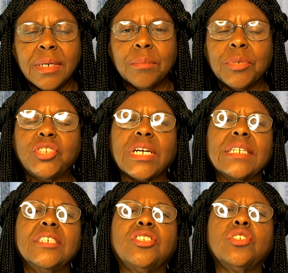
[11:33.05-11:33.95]
But you got to
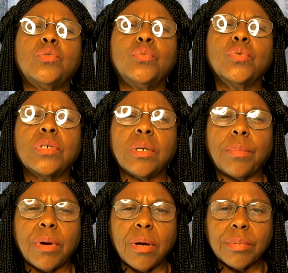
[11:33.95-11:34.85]
get to the root of the
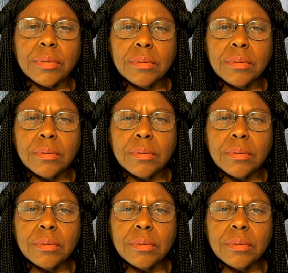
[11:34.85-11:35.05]
problem.